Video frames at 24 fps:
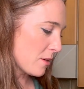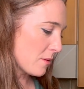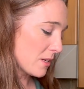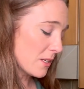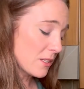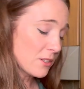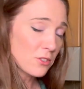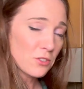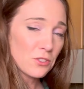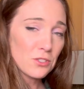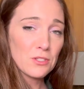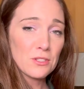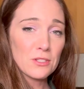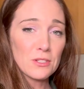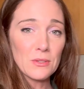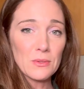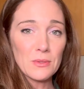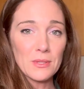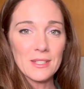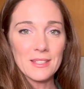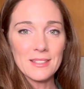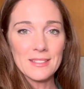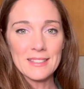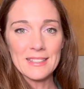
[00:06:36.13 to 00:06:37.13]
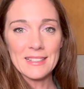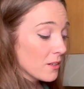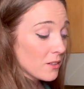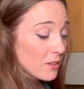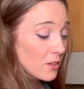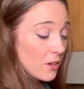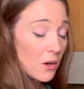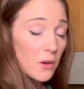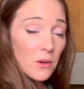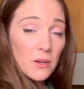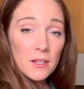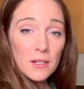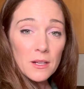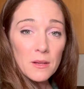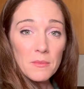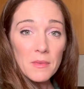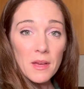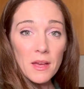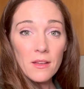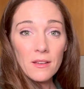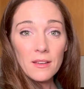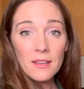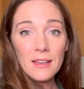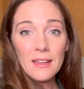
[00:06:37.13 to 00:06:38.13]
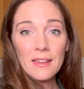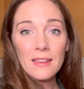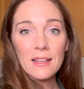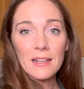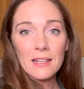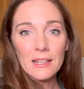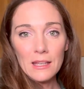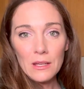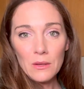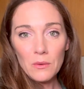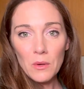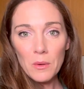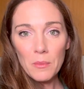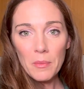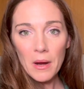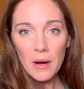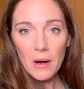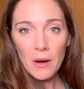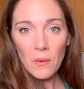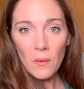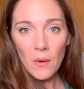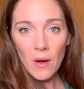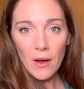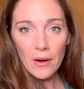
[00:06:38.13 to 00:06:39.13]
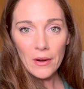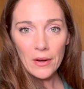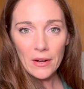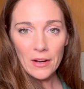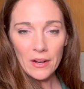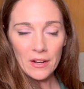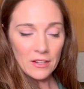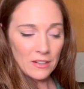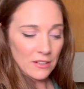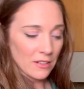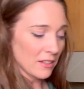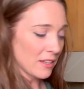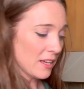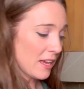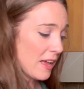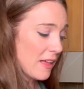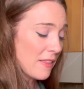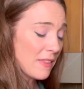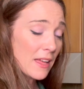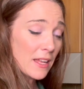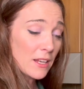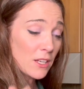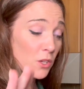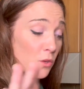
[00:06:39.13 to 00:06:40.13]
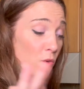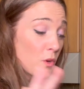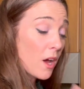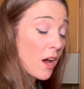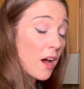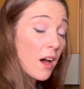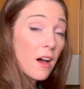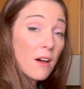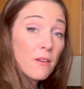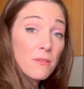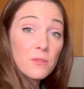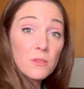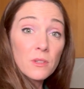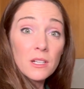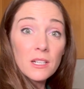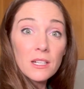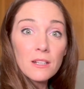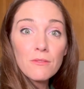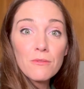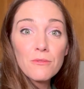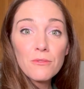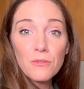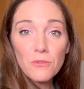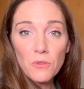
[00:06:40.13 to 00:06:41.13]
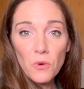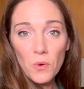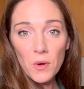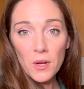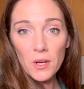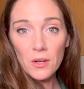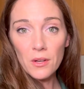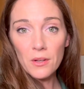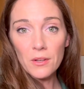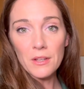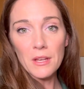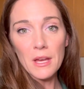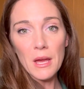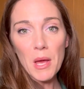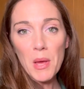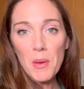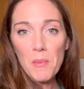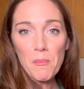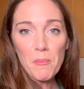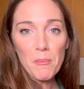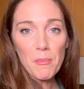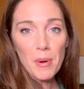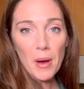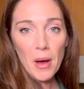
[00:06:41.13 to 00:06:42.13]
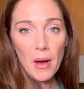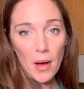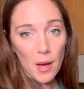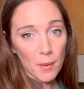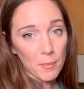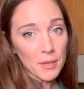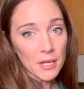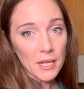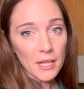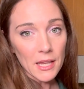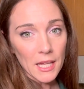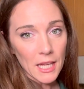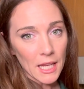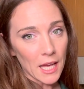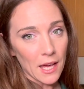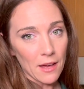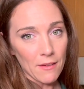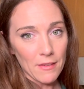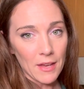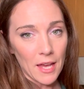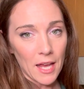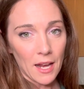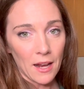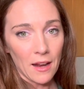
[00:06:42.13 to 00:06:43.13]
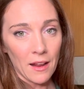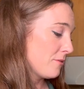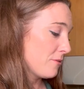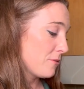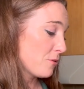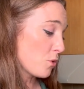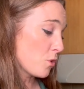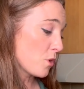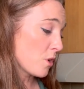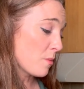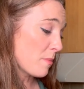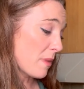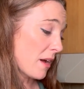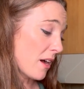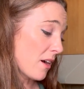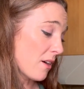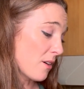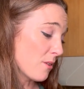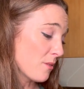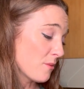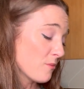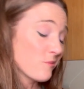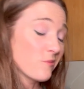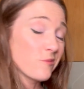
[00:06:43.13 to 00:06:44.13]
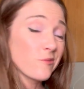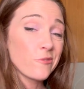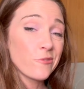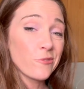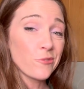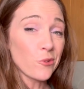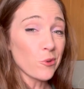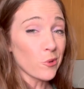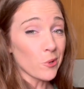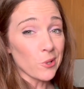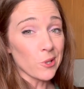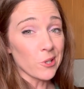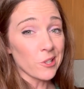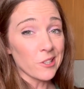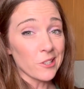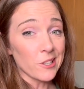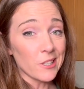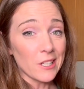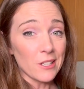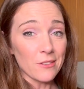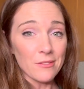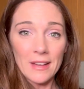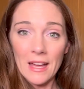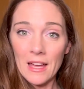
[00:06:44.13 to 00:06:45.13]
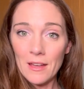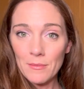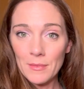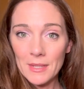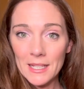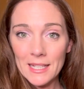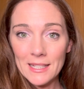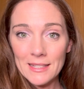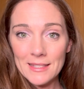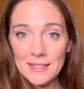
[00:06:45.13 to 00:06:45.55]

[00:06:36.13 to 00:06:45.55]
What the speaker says: It's just so easy. Coconut milk and then equal part water, and then you cover it in foil and pop it in the oven for about 45 minutes.